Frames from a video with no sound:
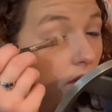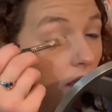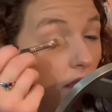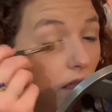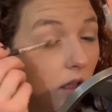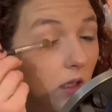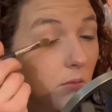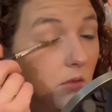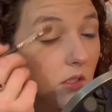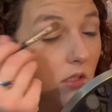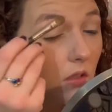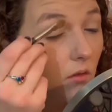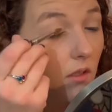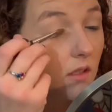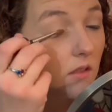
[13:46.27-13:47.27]
And I'm just
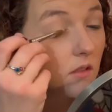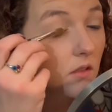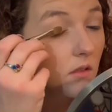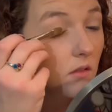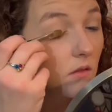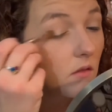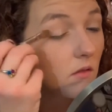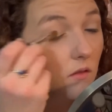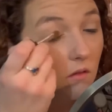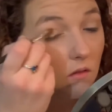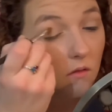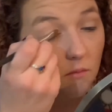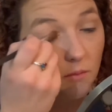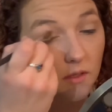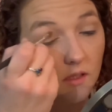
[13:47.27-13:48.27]
going to
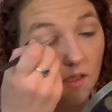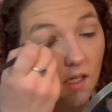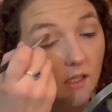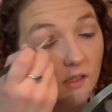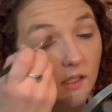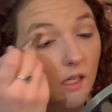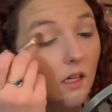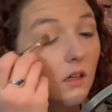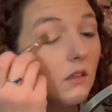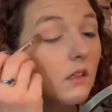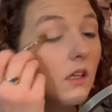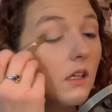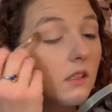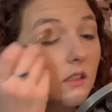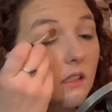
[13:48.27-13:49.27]
put that down
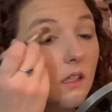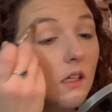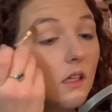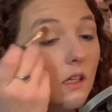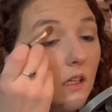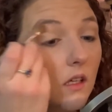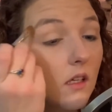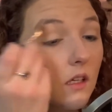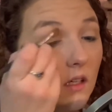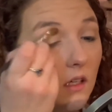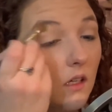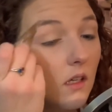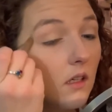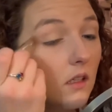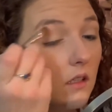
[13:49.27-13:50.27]
as like
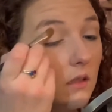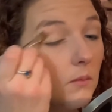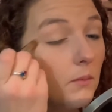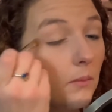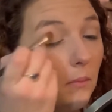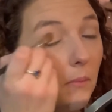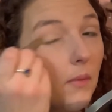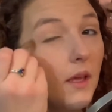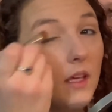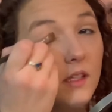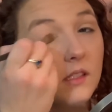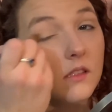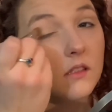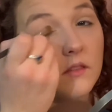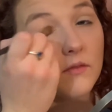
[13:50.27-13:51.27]
a good
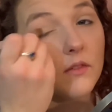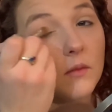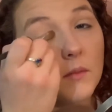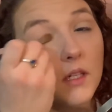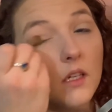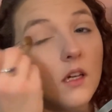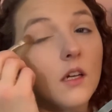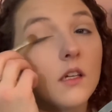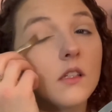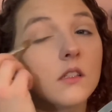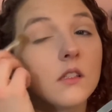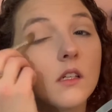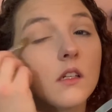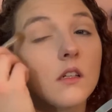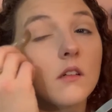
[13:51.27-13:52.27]
base for my
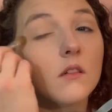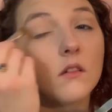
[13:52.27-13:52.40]
eyeshadow.